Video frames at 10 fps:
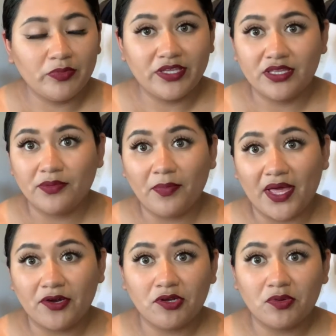me the
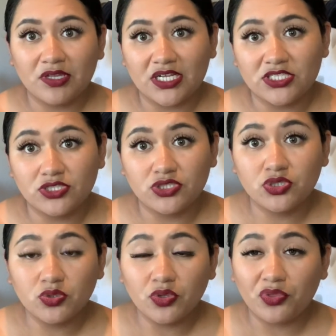battery would last her
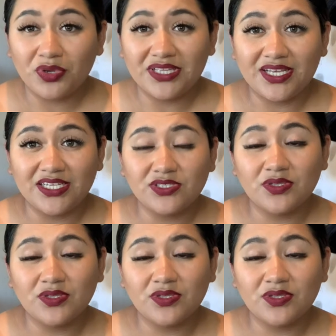2 to 3 days.